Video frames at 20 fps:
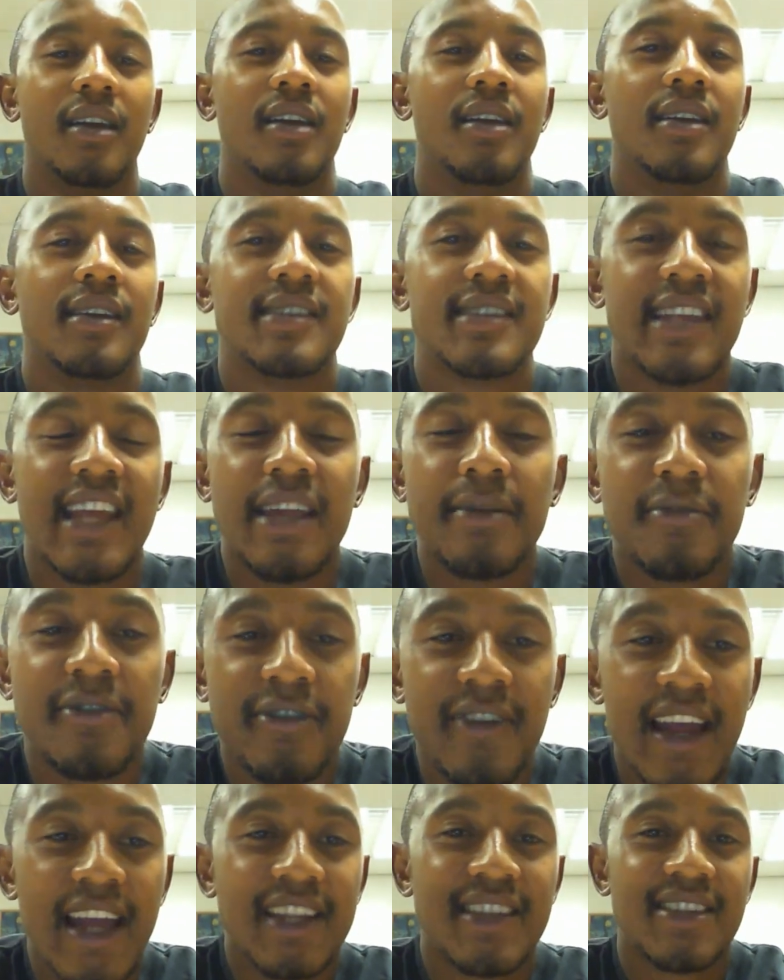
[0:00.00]
Same
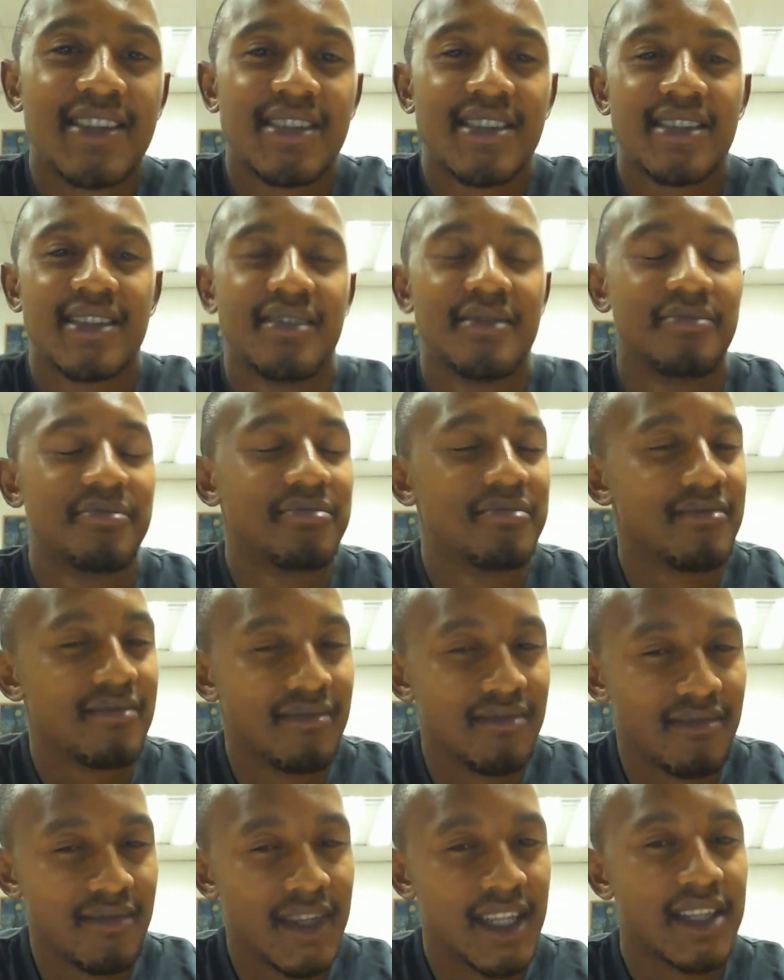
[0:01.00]
facts,
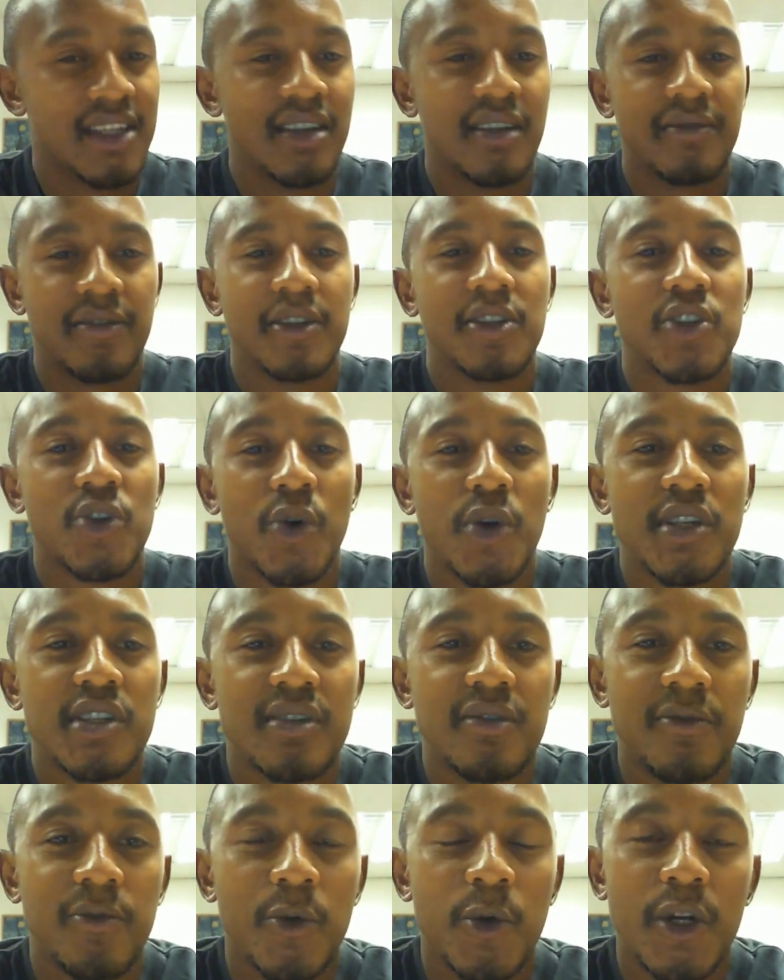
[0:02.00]
different choice
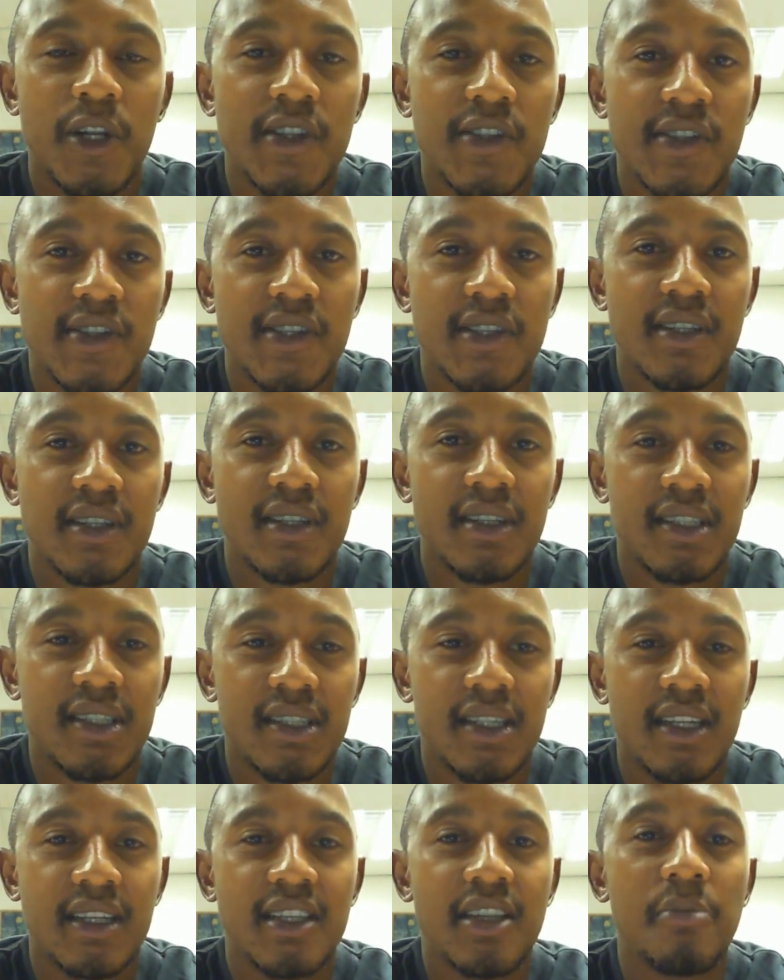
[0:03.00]
of words,
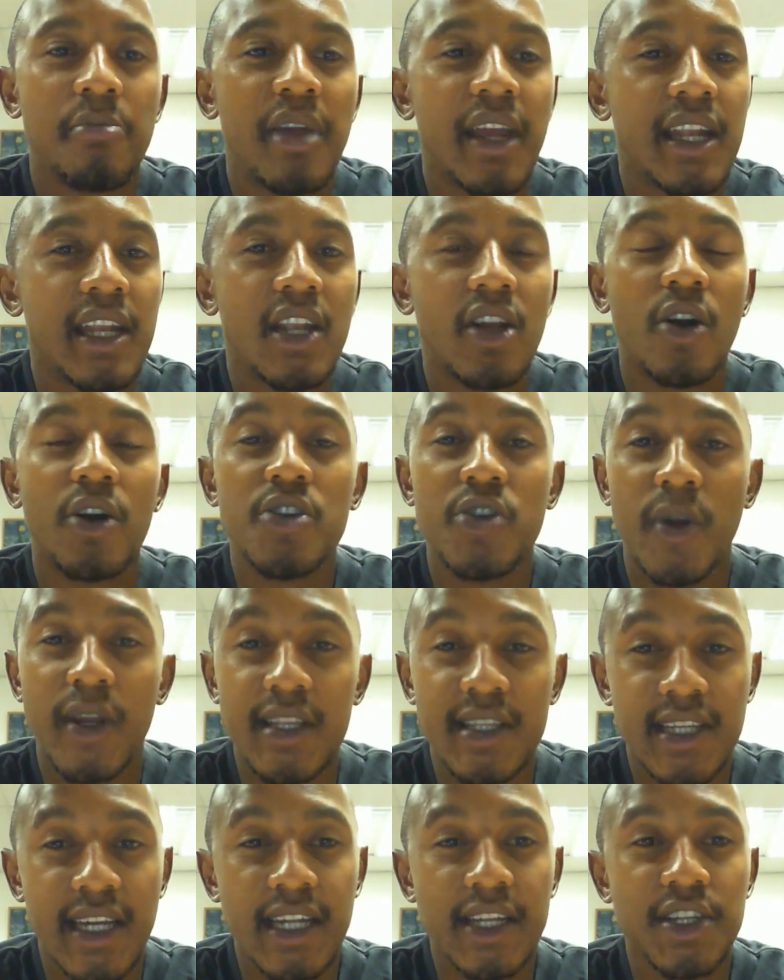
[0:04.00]
depending on your
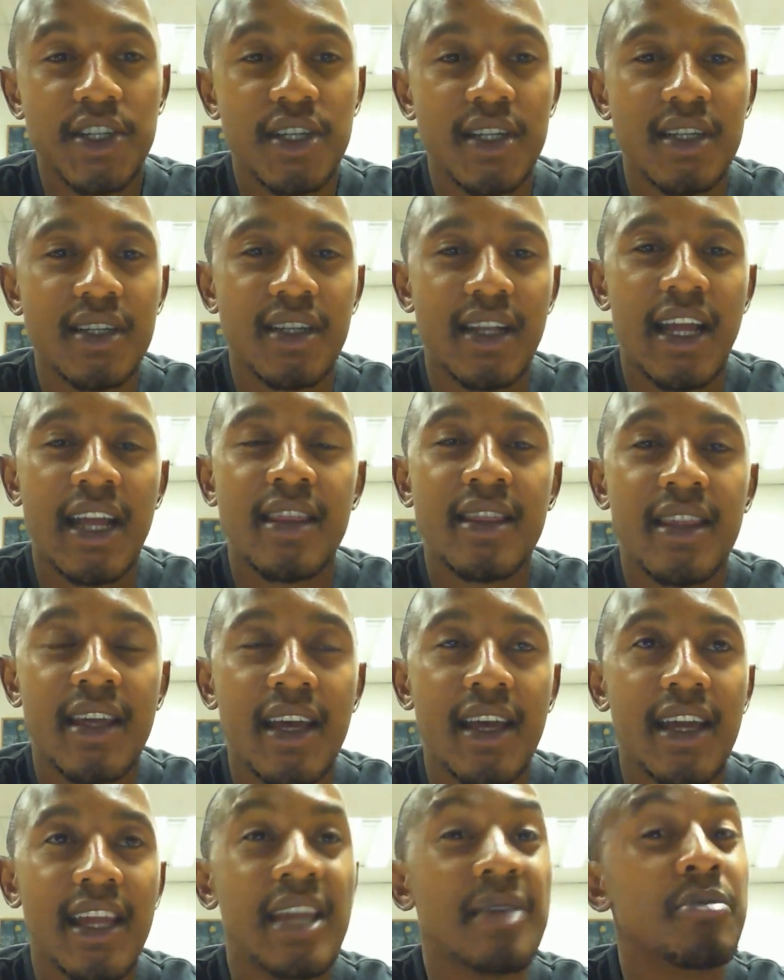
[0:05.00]
intention and
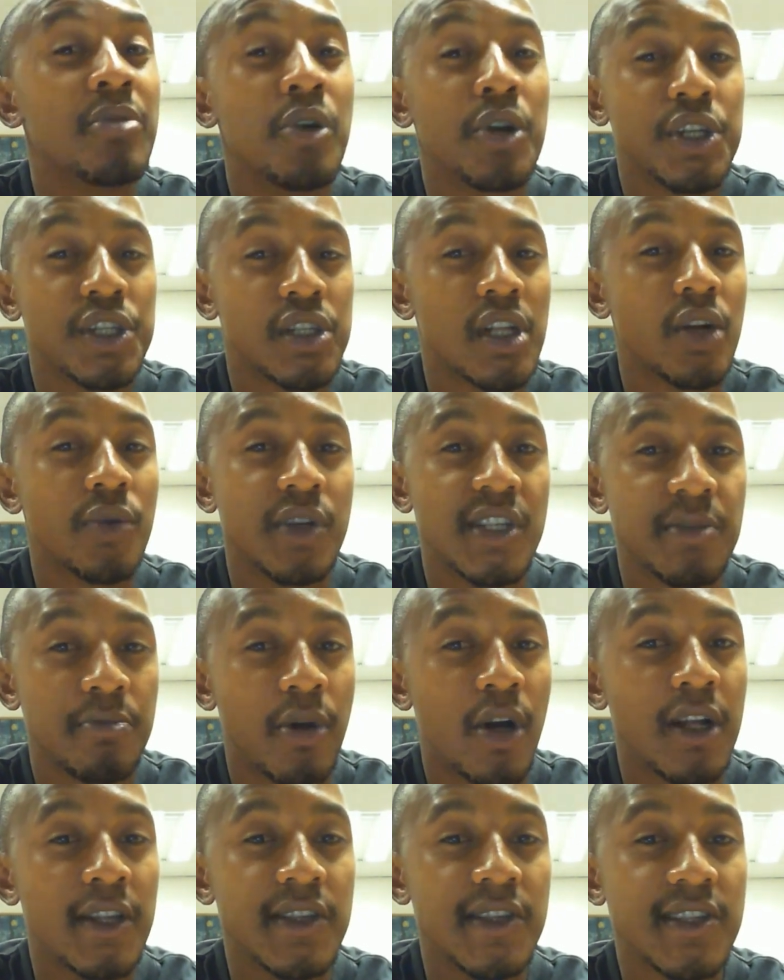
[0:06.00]
the emotional
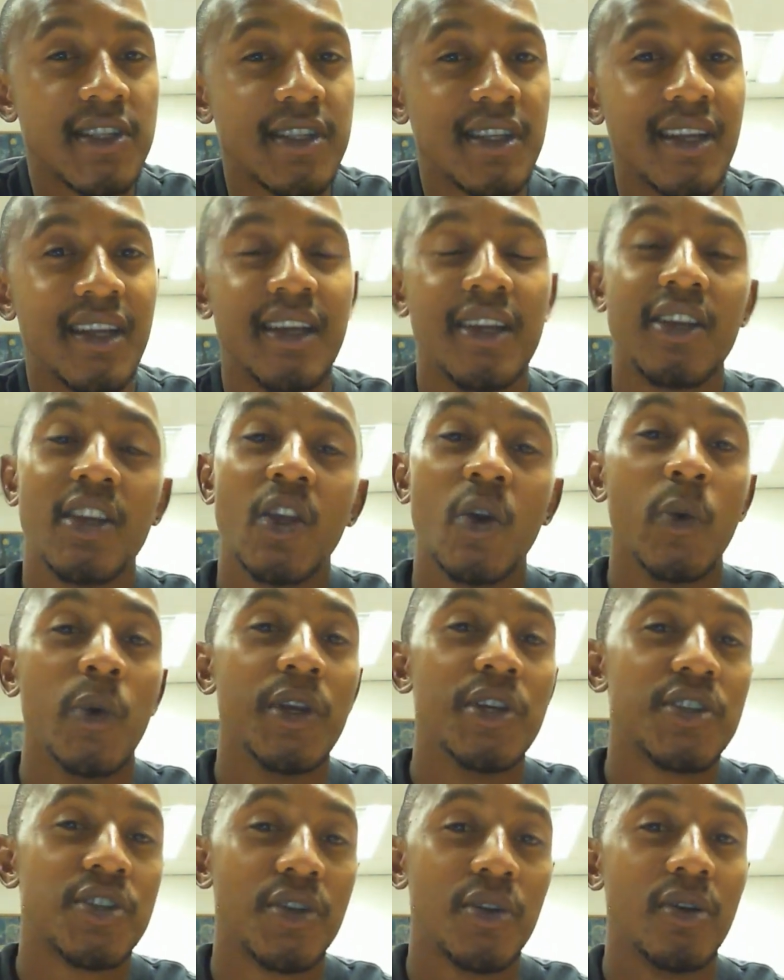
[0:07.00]
response you
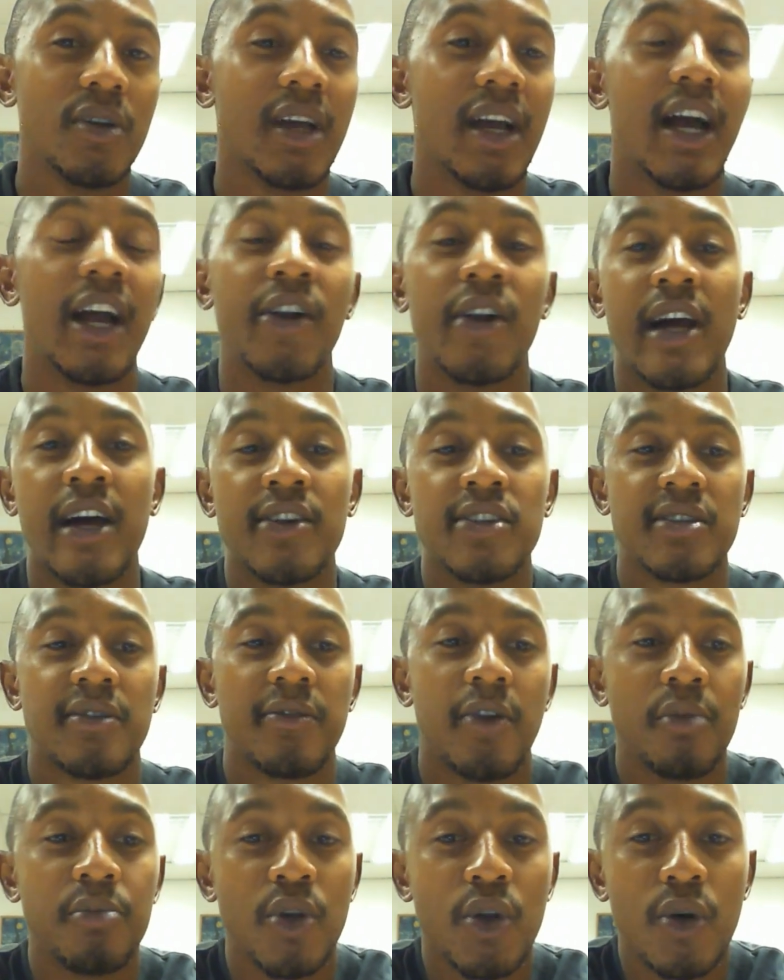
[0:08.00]
wish to arouse
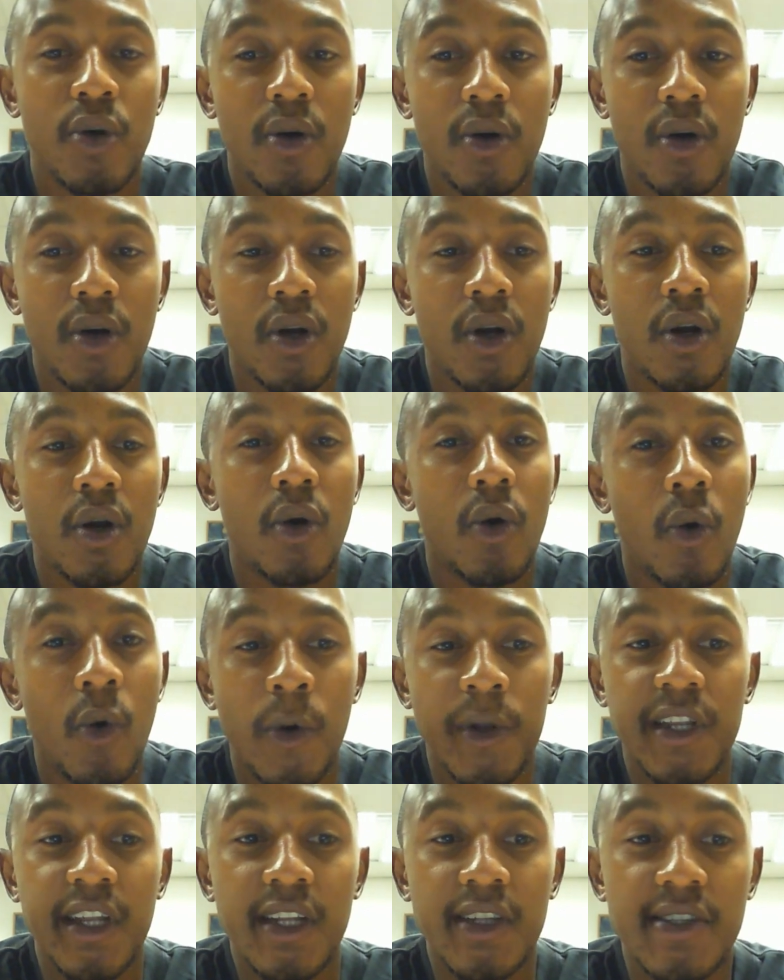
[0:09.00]
from your
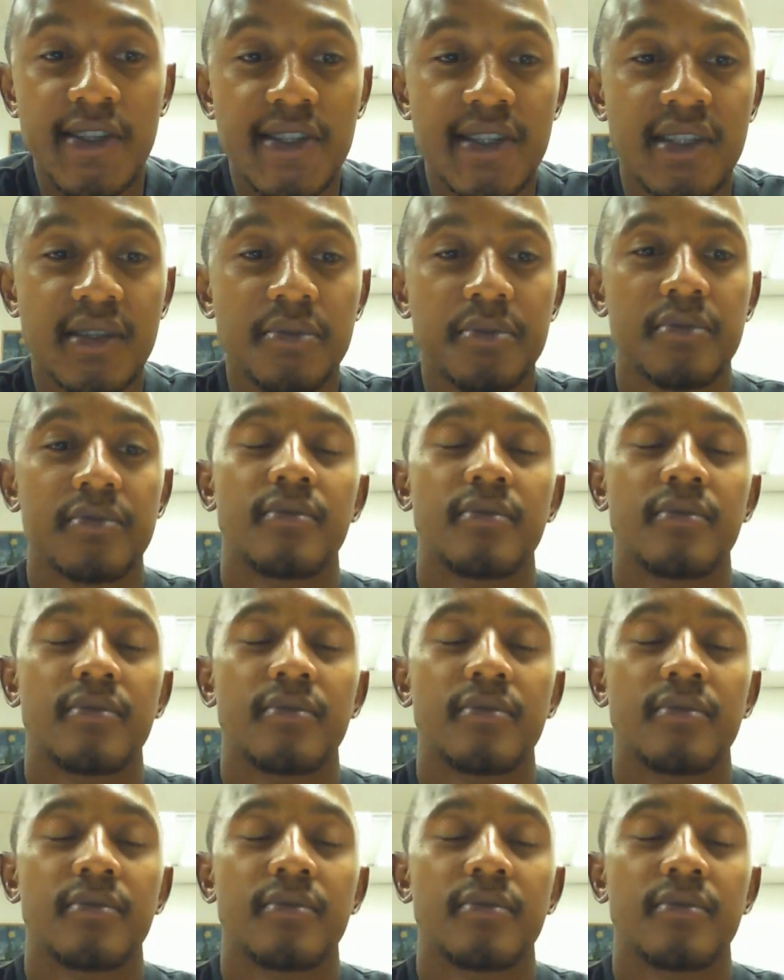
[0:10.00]
audience.